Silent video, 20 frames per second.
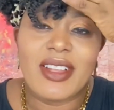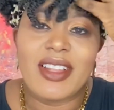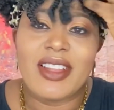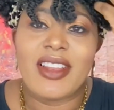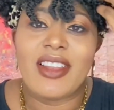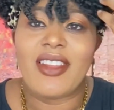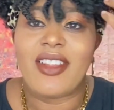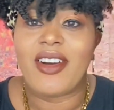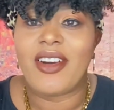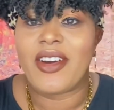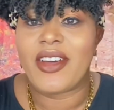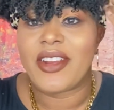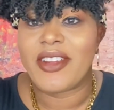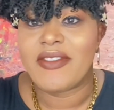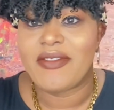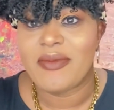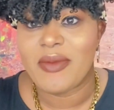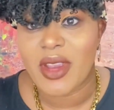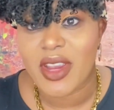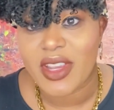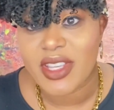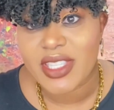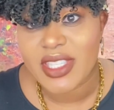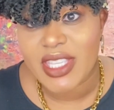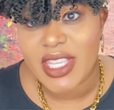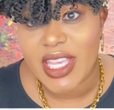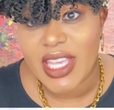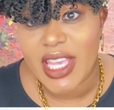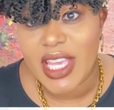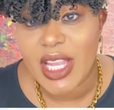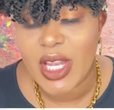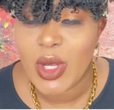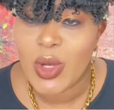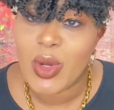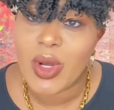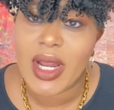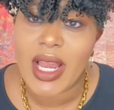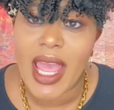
Lord of mercy, it look